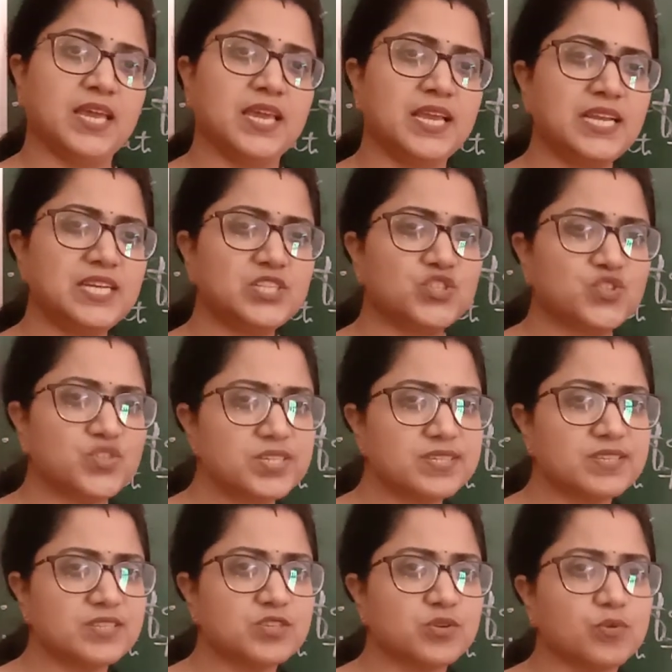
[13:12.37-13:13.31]
He
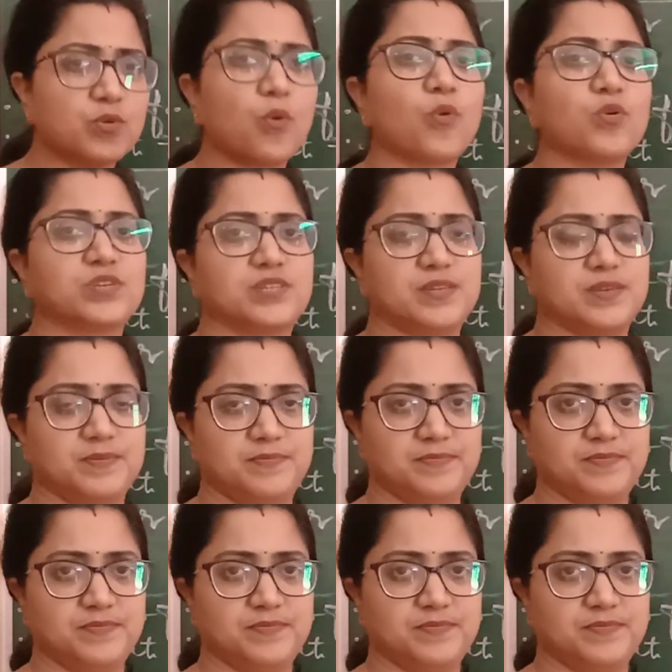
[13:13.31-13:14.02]
just wrote